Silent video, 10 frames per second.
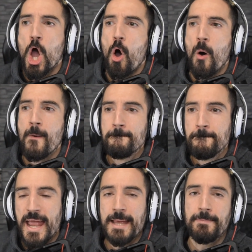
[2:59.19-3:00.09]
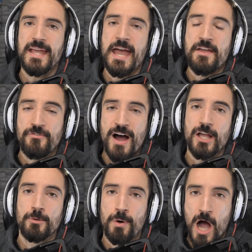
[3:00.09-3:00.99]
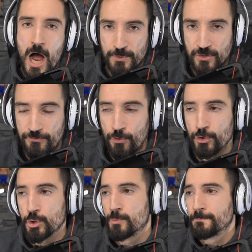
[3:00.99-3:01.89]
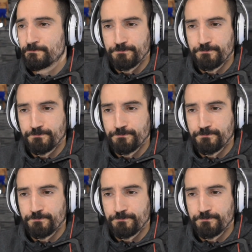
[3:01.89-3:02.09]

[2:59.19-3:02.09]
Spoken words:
or maybe a valuable option for you